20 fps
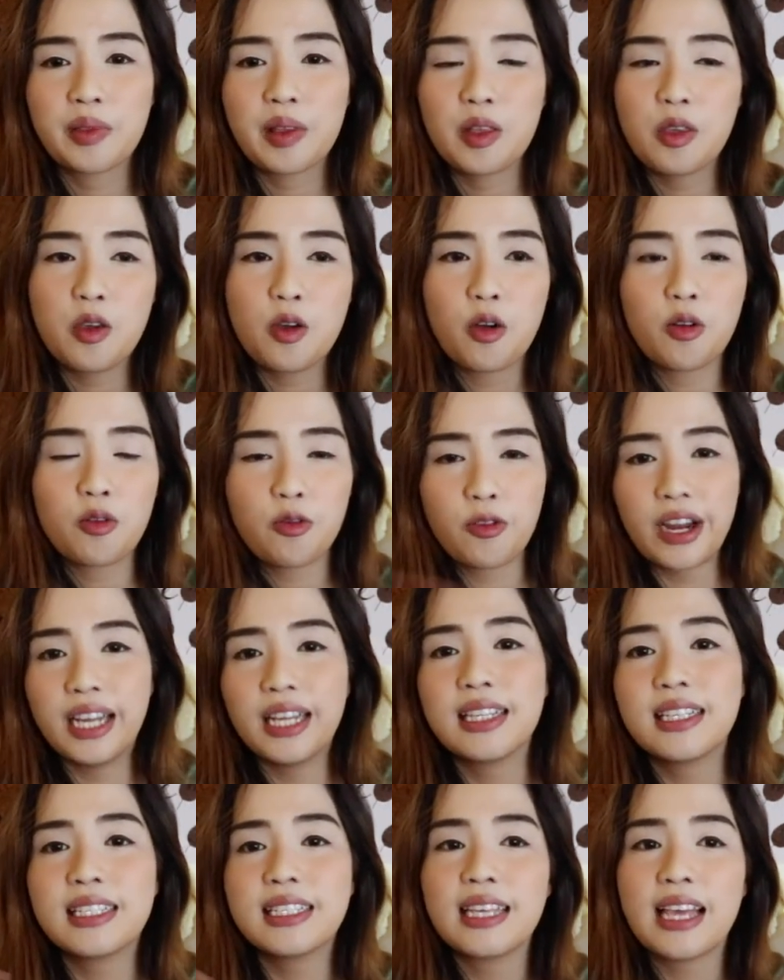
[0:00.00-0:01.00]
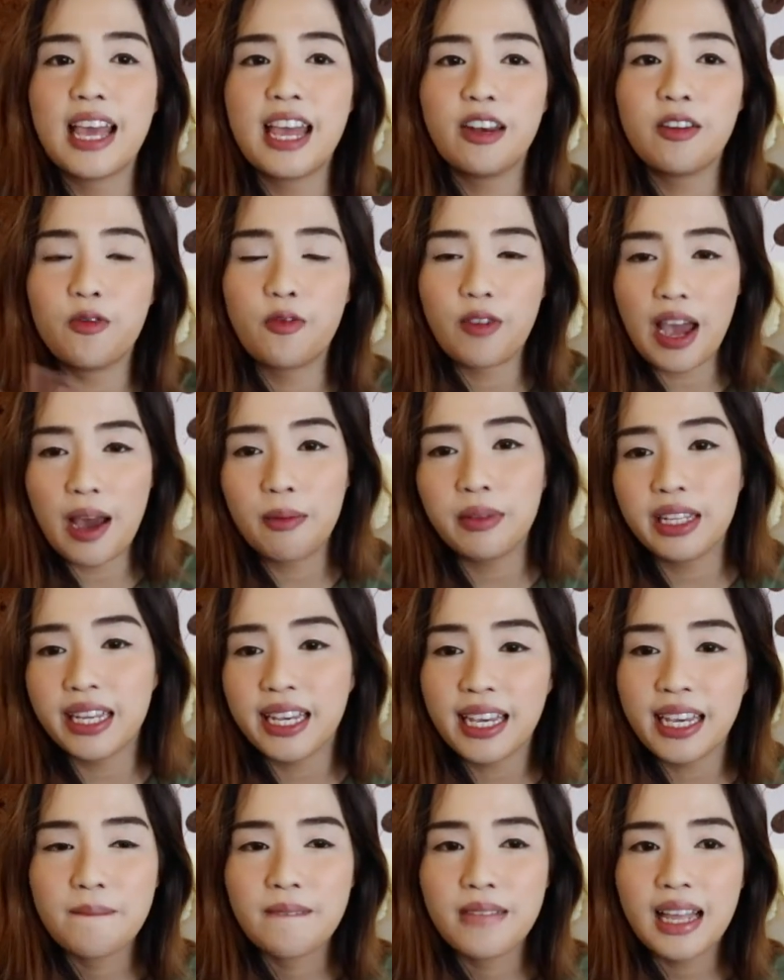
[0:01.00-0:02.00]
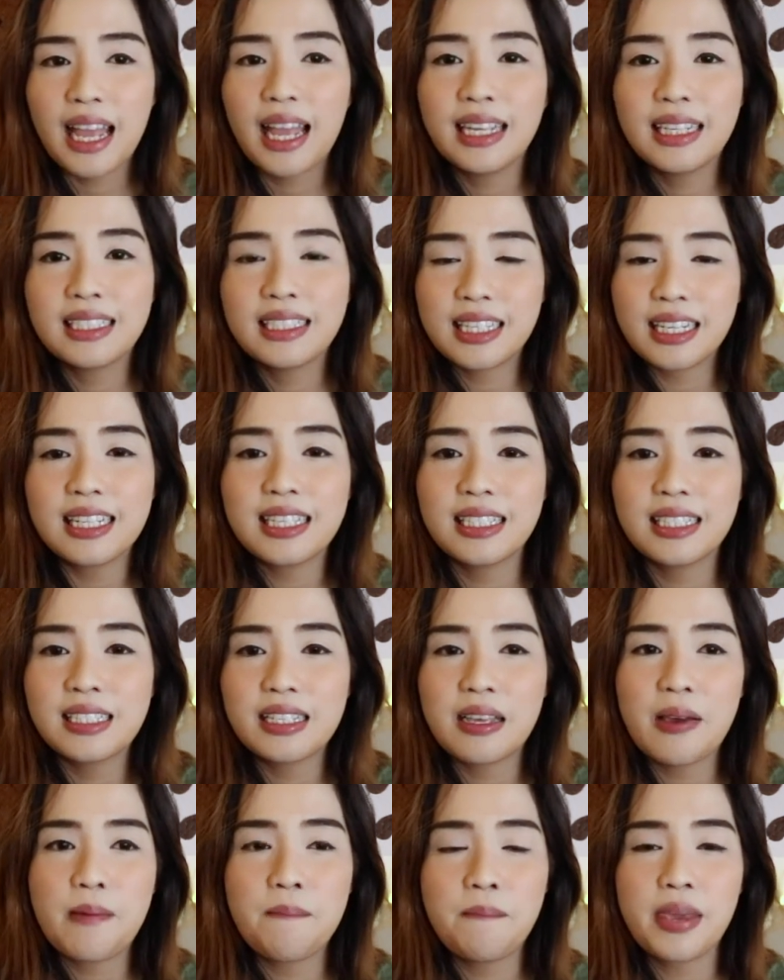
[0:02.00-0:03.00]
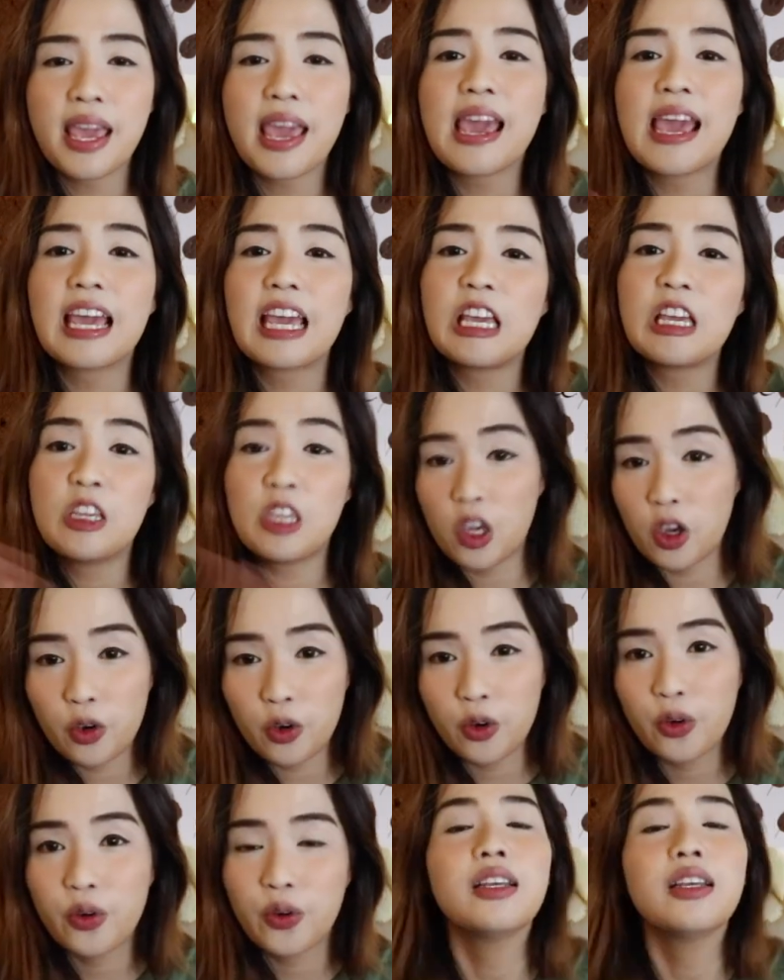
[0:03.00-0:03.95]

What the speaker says: your friends and family and just being you.